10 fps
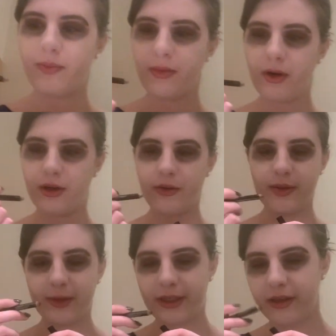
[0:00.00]
or
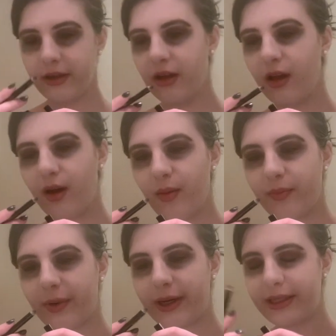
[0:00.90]
cream liner,
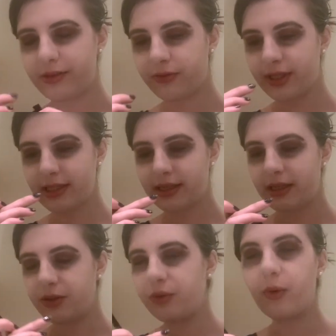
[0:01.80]
but for this I
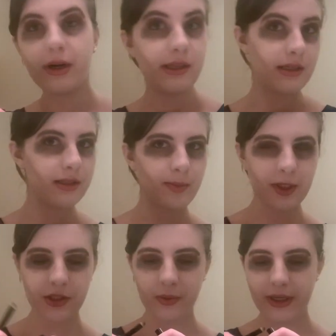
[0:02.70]
do want it to
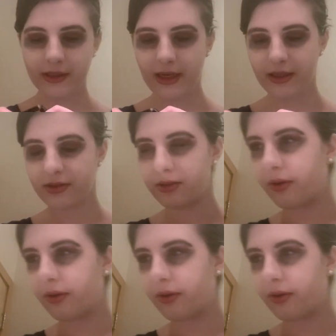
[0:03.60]
smudge quite a lot, so